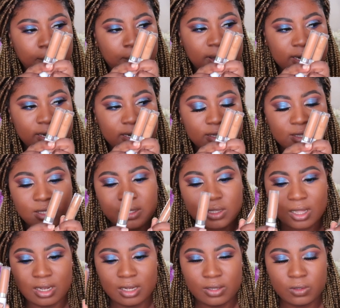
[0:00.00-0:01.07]
but it is
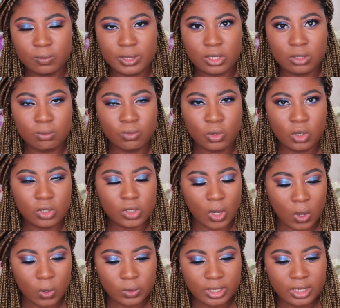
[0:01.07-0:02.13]
a little bit more
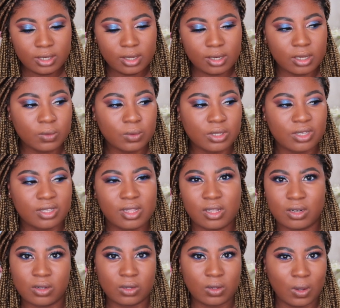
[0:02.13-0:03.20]
golden, and it was just a
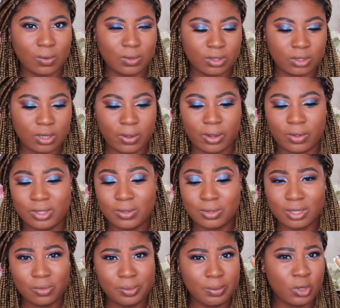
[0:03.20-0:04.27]
lot of golden going on. This
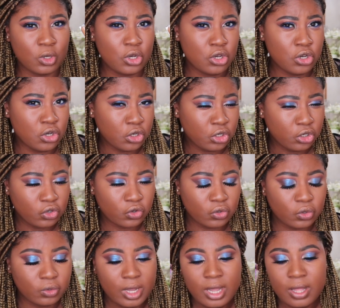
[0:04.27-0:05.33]
one's a little bit more neutral.